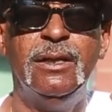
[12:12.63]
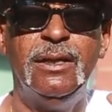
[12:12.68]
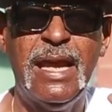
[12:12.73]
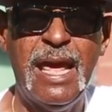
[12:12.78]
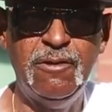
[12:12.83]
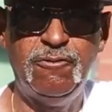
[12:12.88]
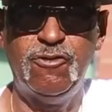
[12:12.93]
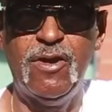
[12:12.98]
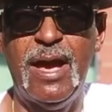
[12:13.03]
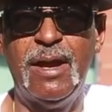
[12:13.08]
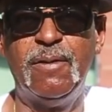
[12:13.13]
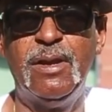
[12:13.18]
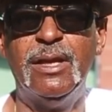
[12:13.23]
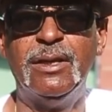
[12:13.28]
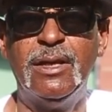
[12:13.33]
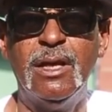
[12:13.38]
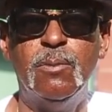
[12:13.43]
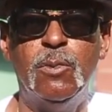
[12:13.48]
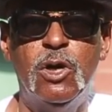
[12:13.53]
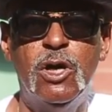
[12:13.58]
They try to
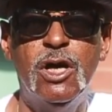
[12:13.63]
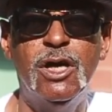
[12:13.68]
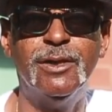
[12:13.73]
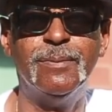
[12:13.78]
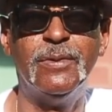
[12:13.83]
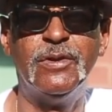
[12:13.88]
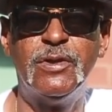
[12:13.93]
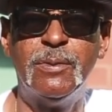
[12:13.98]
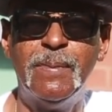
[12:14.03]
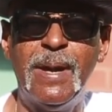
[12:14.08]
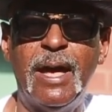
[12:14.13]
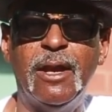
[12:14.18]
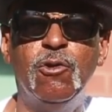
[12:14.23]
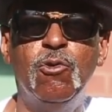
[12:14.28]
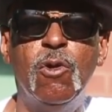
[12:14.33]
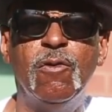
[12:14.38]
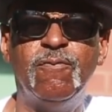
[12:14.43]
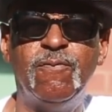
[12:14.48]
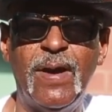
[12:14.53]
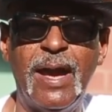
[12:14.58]
get them a husband, somebody
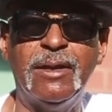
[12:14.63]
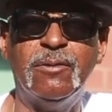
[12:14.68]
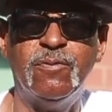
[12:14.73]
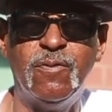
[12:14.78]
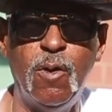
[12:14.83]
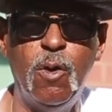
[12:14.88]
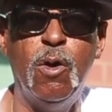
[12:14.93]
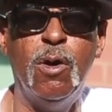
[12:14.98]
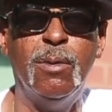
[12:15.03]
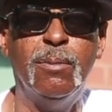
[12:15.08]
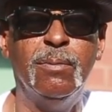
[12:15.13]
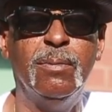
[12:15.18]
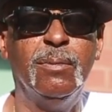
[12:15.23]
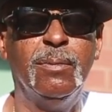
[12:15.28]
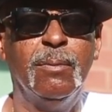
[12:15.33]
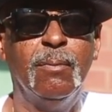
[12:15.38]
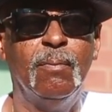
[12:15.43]
who will fight for them.